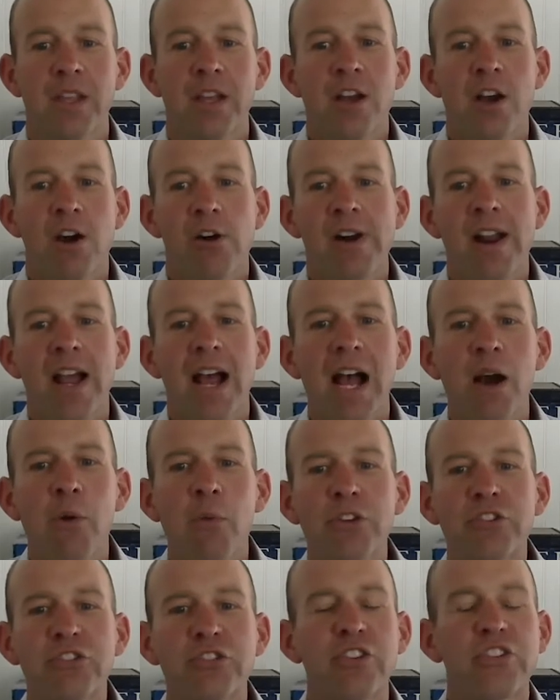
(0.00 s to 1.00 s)
All right, I
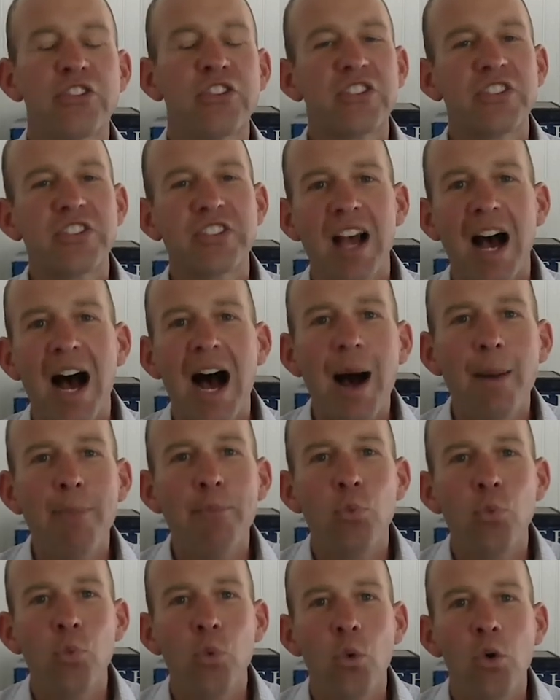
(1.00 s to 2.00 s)
want you to stop
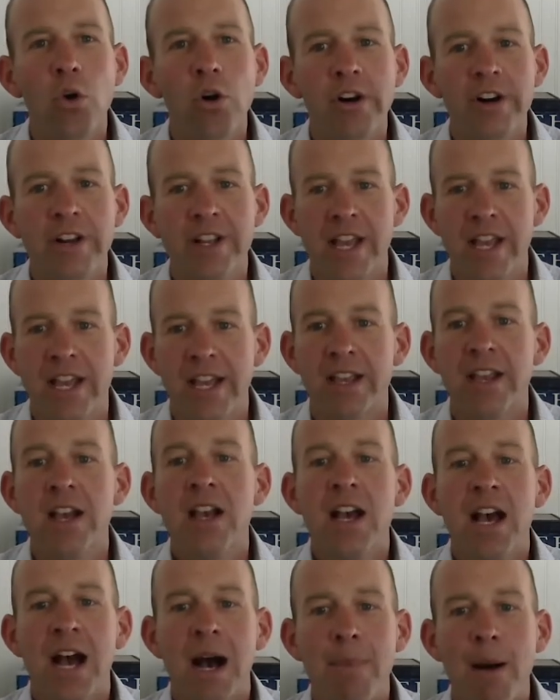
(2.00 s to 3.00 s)
worrying
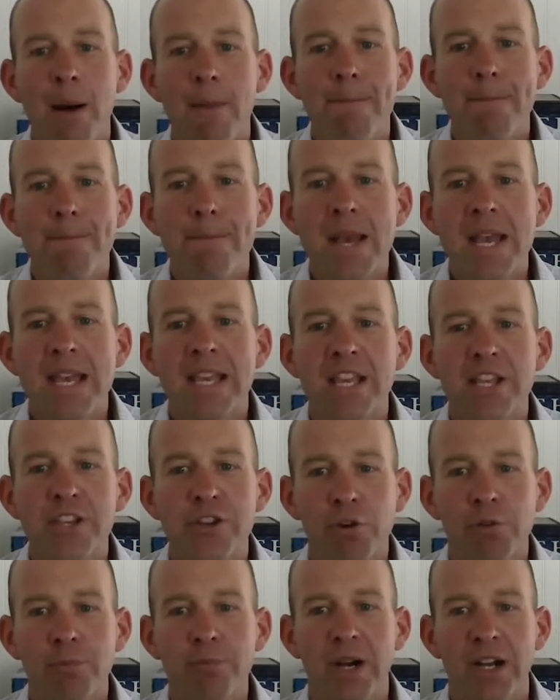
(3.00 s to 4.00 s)
about making
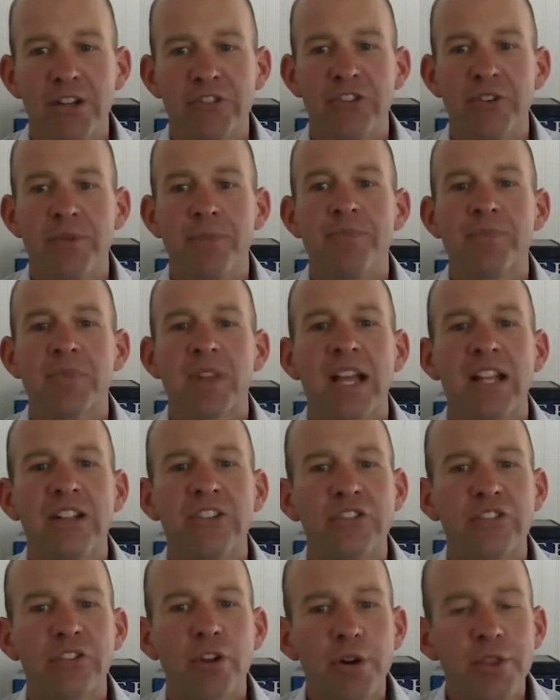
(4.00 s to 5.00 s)
your budget and
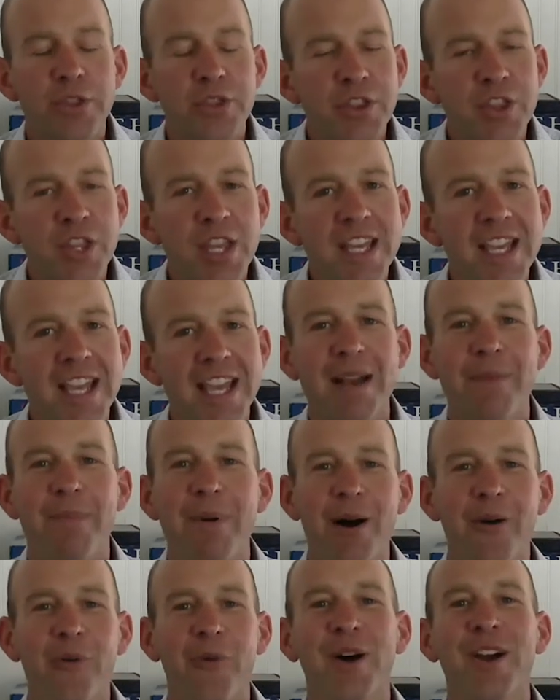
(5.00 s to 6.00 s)
start thinking
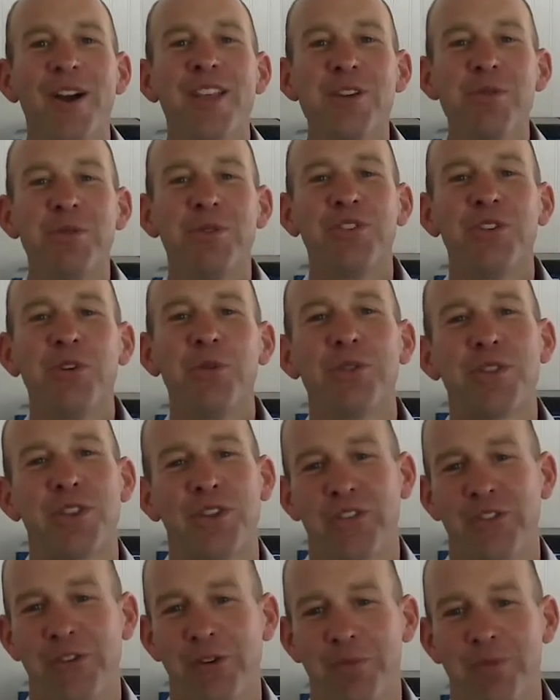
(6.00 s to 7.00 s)
about what you would do with the
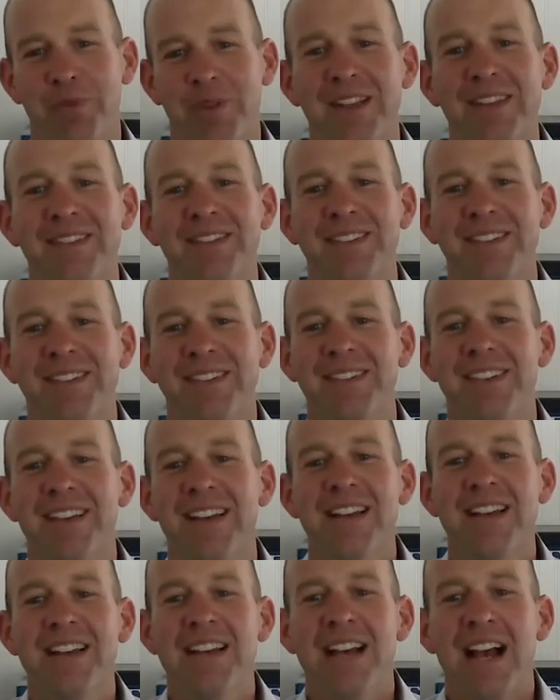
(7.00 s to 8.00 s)
surpluses.
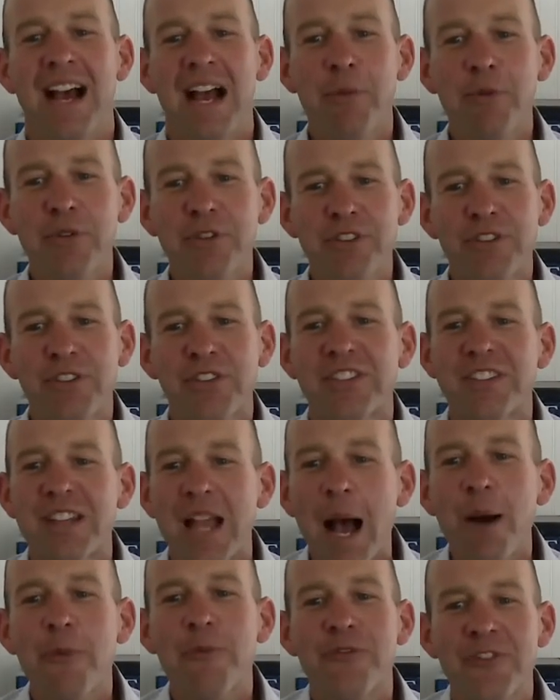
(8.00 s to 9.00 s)
I want you to
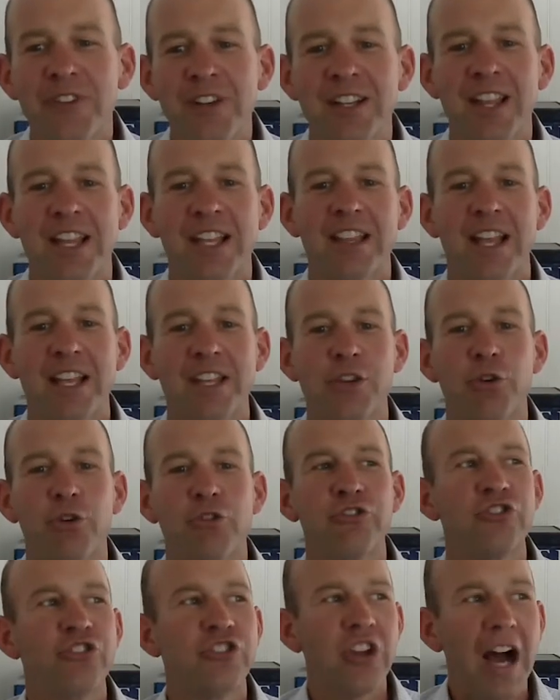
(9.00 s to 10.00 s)
stop feeling like your
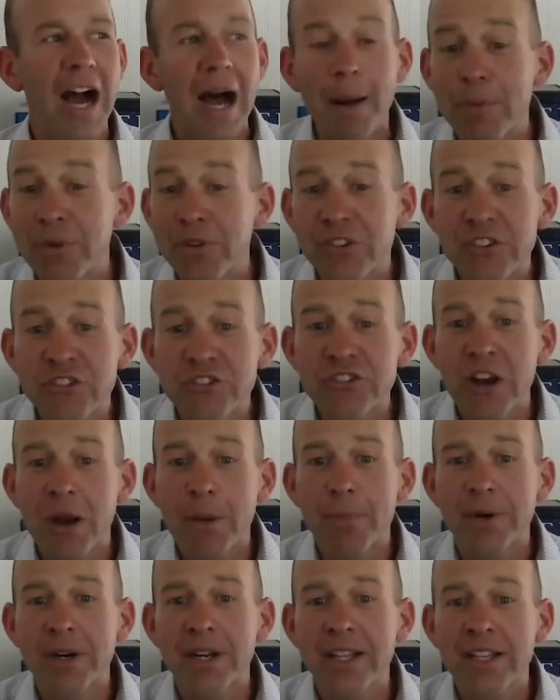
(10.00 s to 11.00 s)
job is in
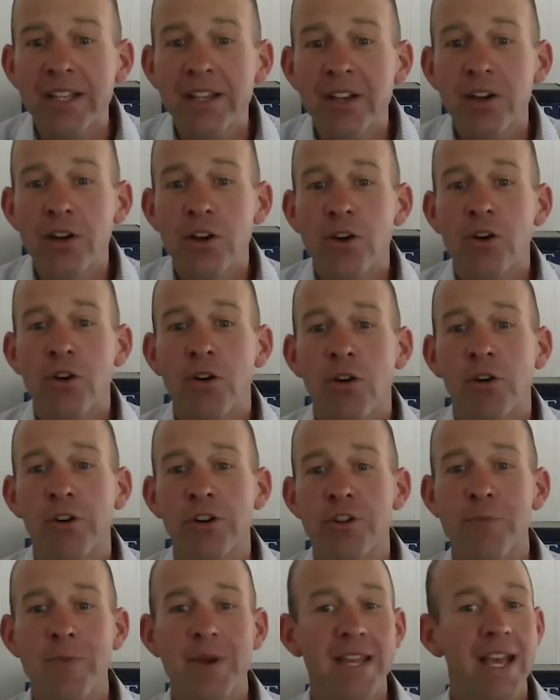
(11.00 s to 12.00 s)
jeopardy or
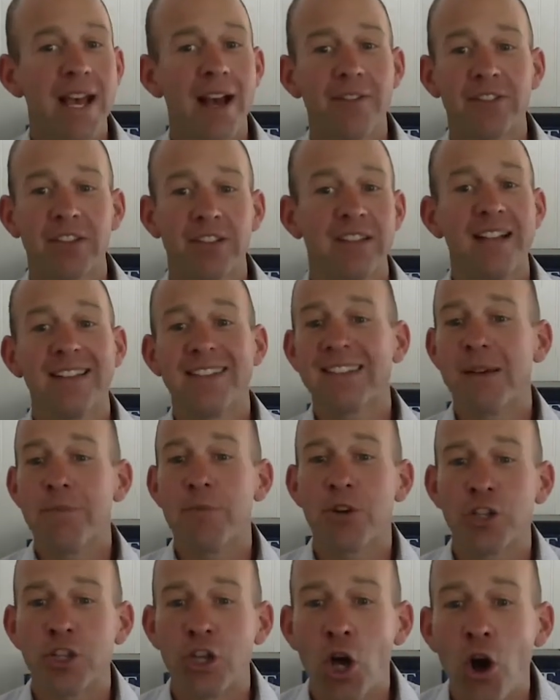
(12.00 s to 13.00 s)
you may have to let
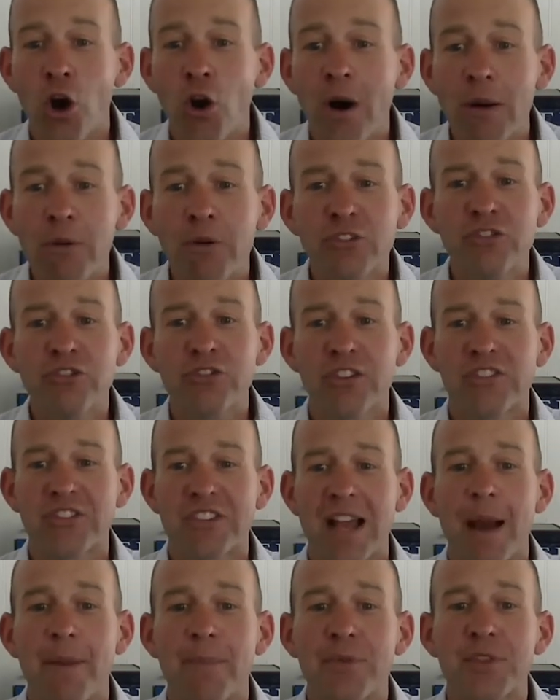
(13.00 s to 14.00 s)
someone go. I want you to
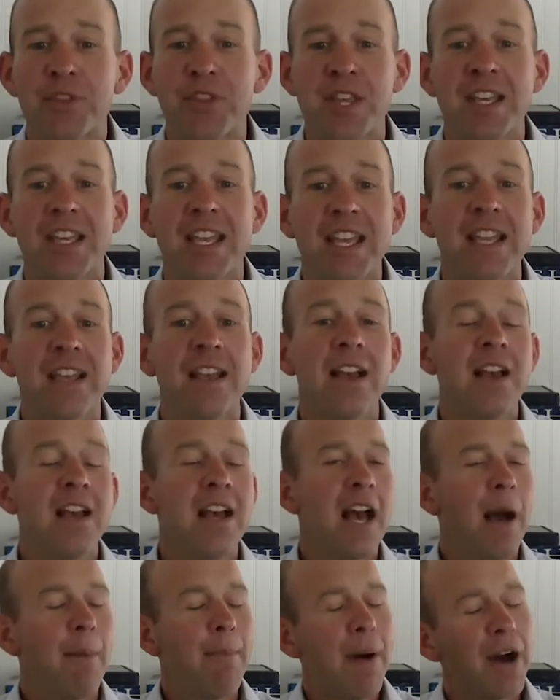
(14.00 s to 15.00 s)
stop thinking
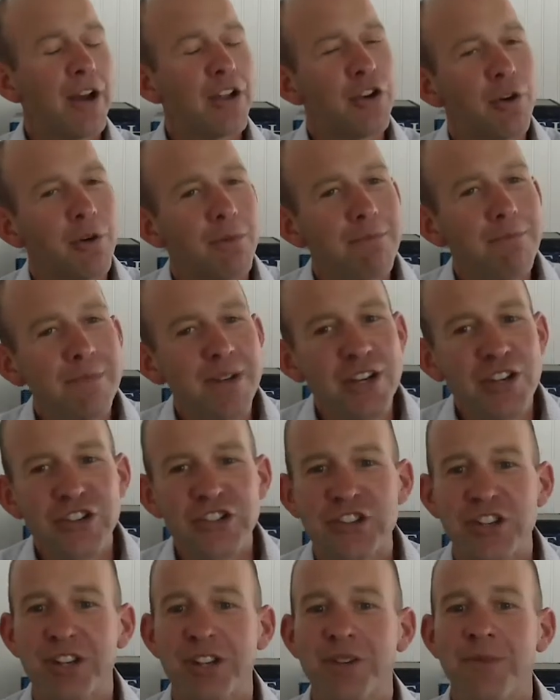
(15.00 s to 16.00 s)
about your
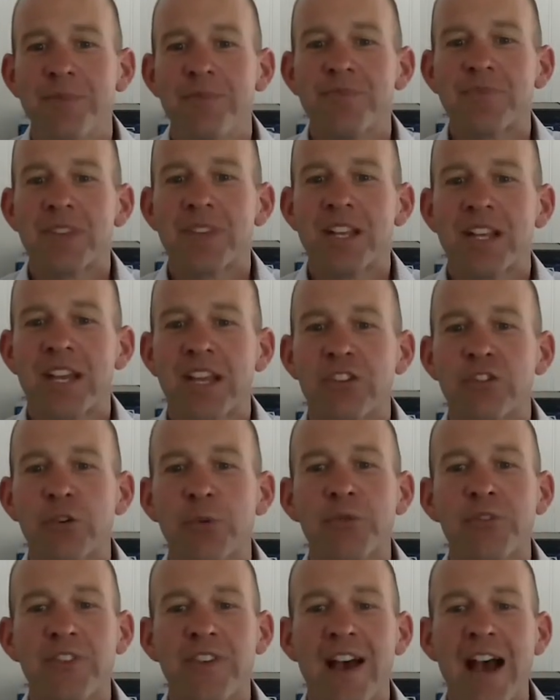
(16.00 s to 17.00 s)
mission in
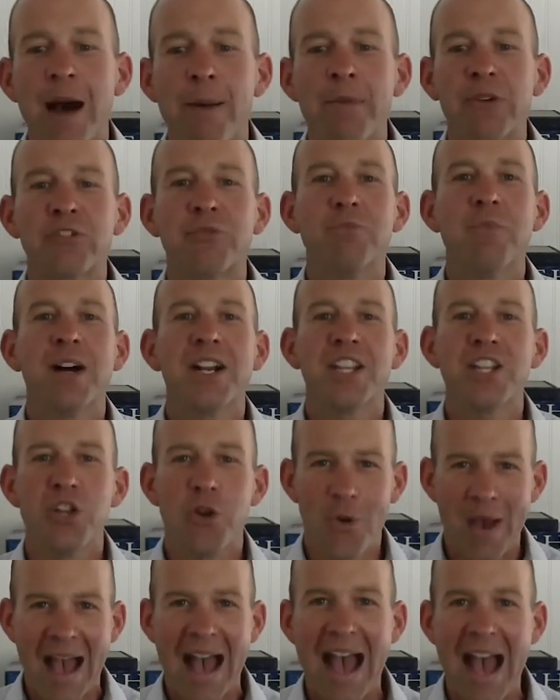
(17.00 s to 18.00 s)
terms of how much money you
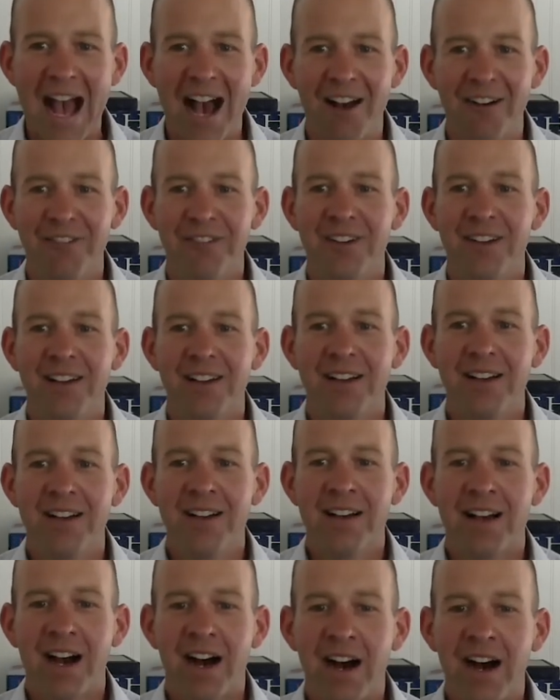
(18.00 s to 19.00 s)
have.
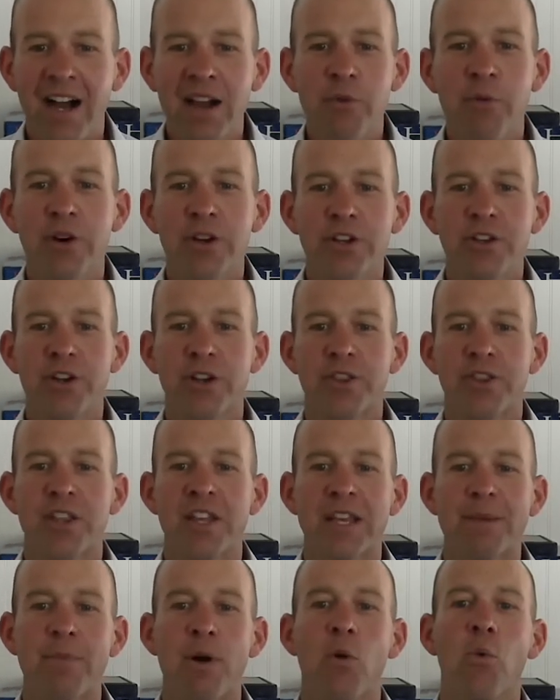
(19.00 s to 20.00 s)
I want you to
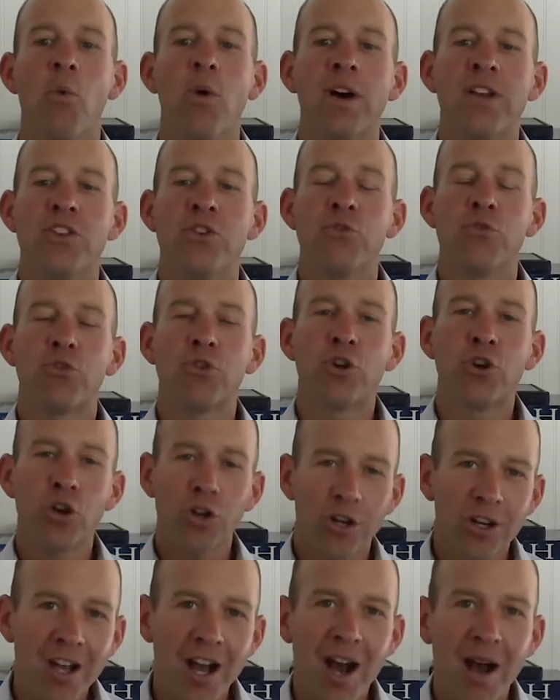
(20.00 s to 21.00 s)
think about what you could
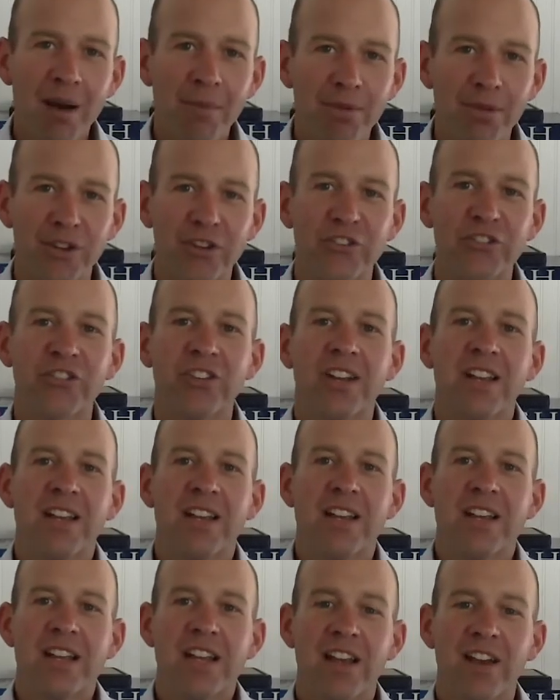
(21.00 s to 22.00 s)
accomplish
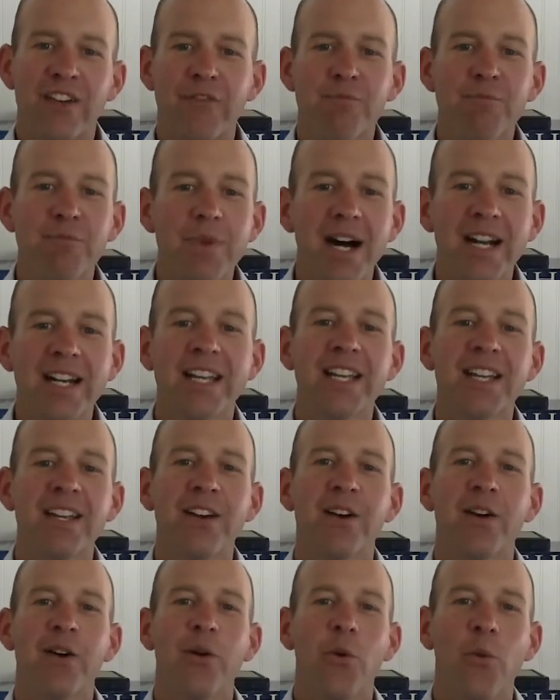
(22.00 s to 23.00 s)
if money
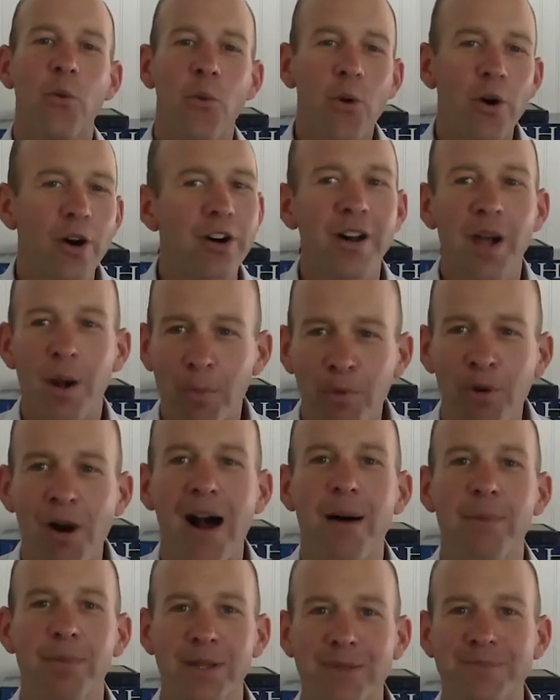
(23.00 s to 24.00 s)
weren't a
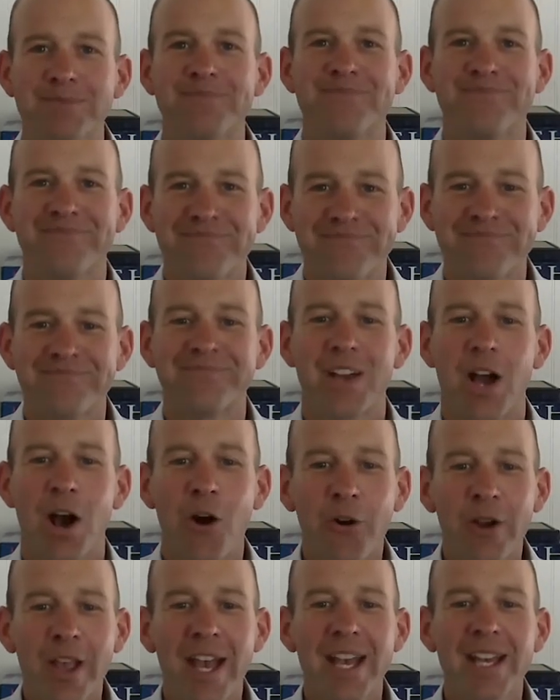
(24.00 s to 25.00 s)
problem.
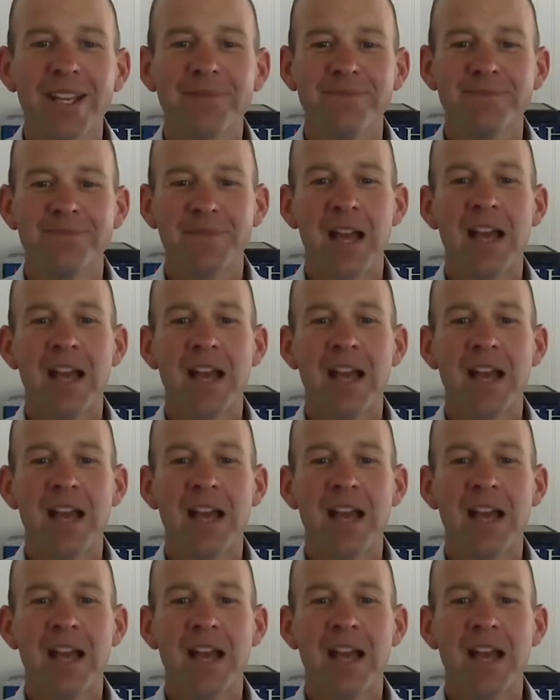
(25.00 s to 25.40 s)
Okay?